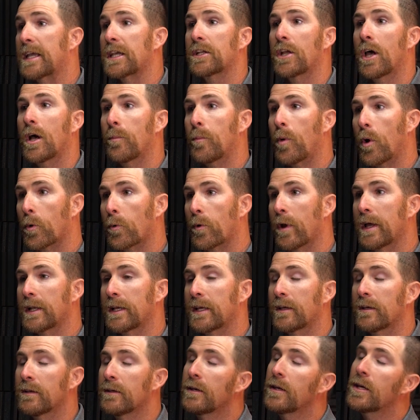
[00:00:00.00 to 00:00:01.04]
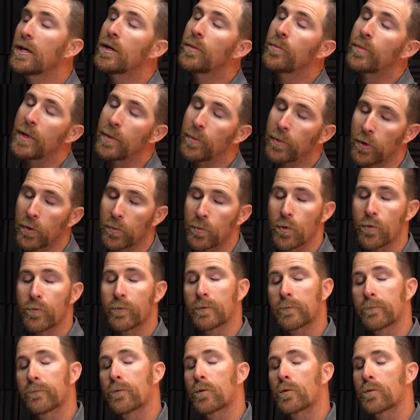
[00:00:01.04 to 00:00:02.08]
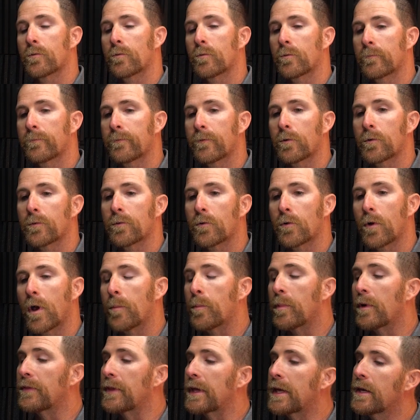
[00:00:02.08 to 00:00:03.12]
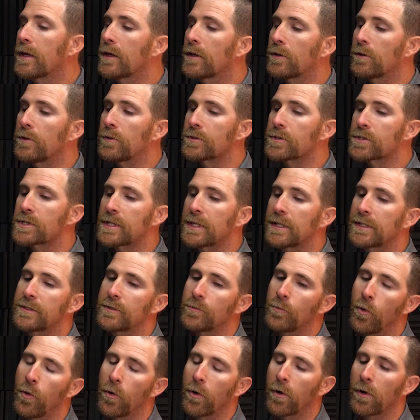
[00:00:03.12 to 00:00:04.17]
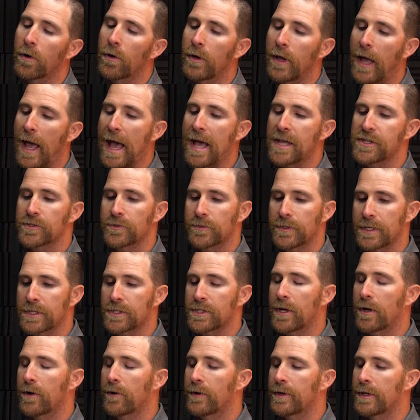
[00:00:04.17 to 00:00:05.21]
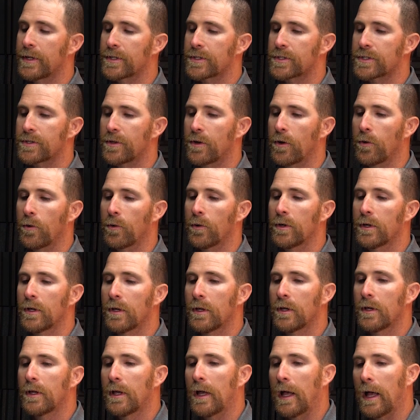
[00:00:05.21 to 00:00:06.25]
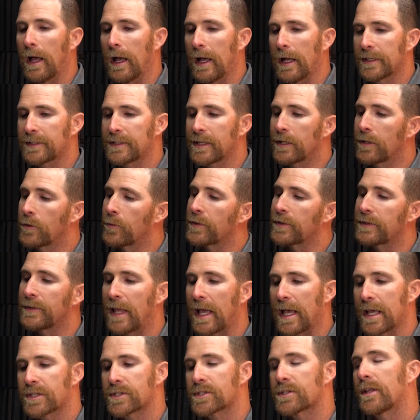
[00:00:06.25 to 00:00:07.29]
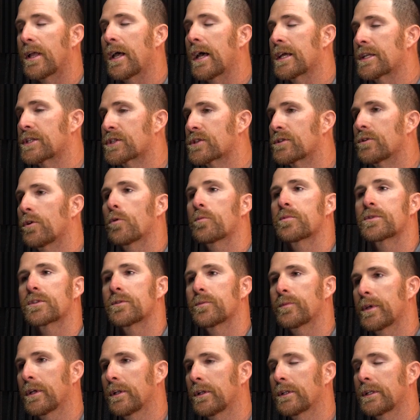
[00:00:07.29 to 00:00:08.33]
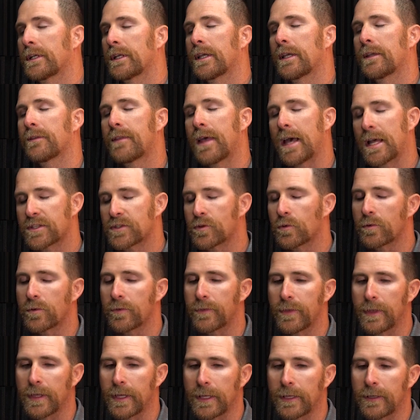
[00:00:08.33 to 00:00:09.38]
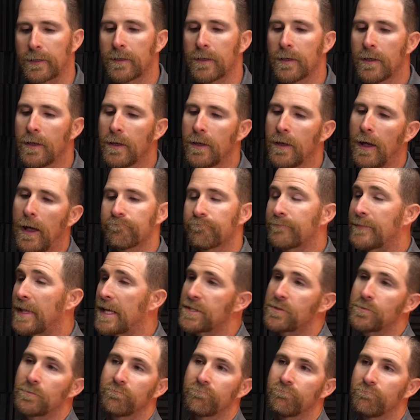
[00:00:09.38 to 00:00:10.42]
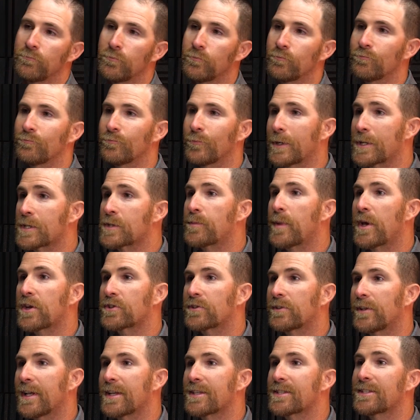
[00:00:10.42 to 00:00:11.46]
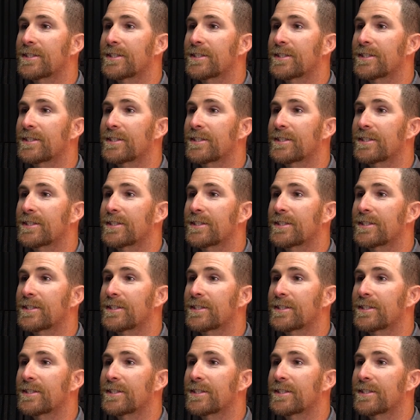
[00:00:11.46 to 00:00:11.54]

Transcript: up already, people are moving further and further up on the hills into more hazardous areas. So dealing with landslides, slope stability, that sort of thing. And that's what I specialize